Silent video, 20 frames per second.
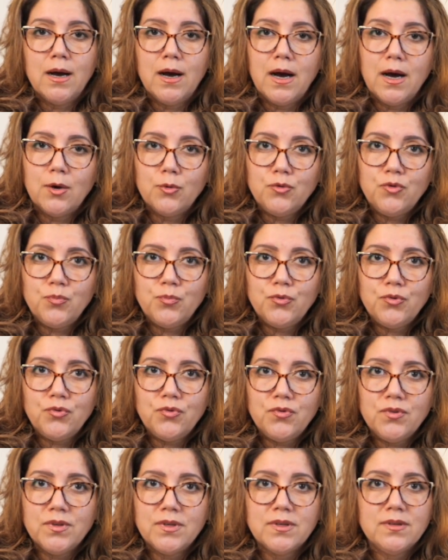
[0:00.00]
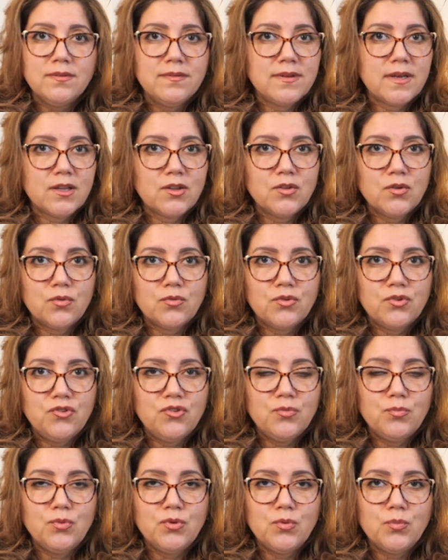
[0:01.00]
Output,
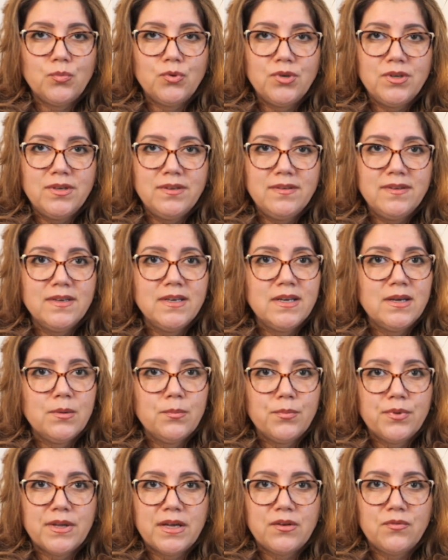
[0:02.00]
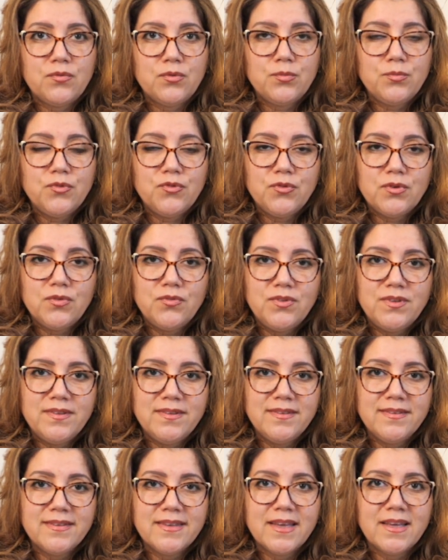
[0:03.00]
technology blueprint, platform
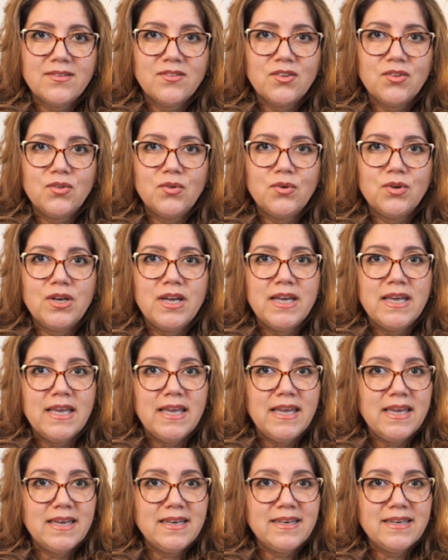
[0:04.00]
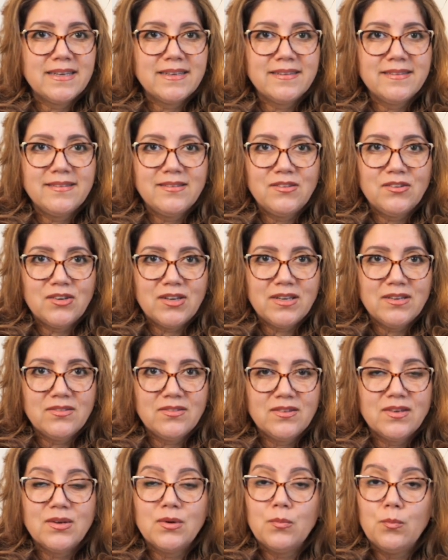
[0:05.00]
services catalog, and
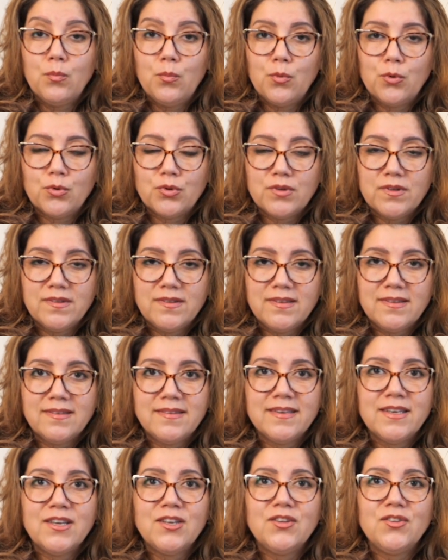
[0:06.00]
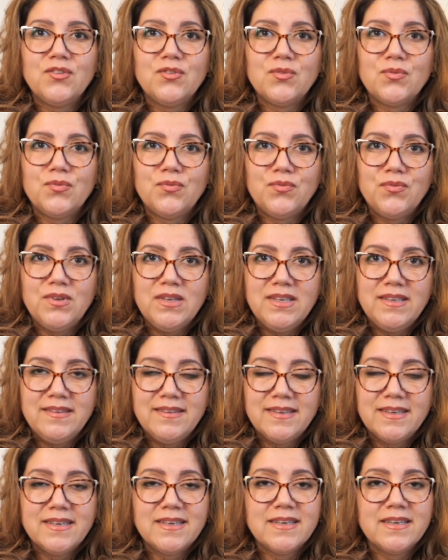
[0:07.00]
constraints policies to feed
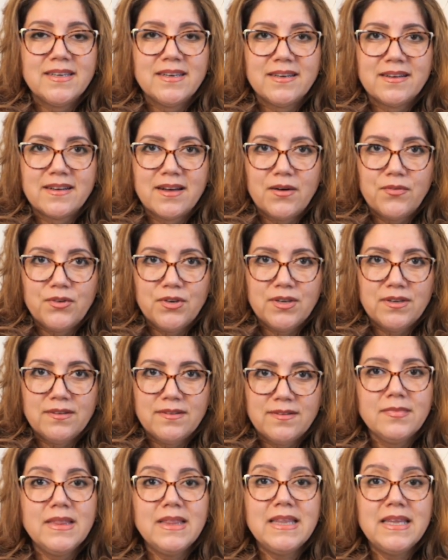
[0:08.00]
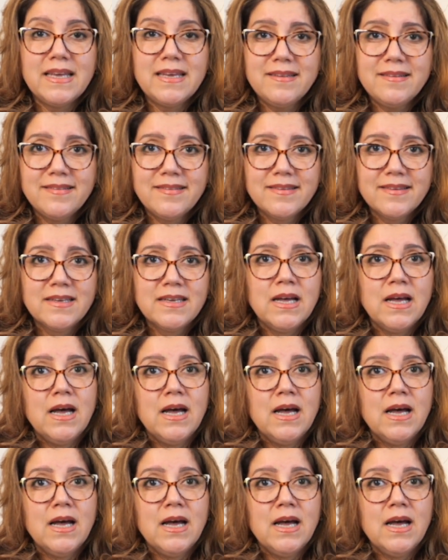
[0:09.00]
the governance. Next,